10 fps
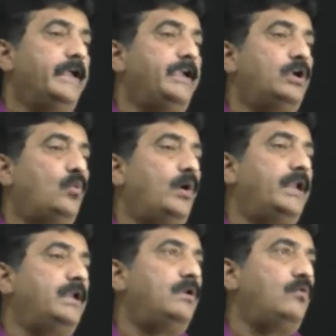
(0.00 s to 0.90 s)
into
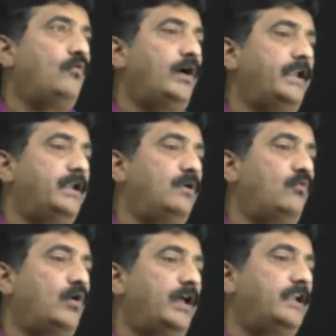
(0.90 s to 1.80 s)
1
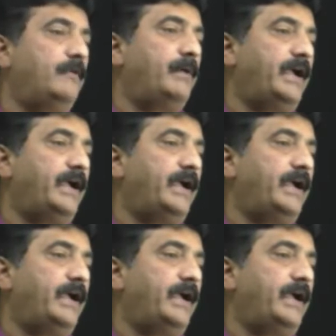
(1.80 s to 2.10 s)
1 1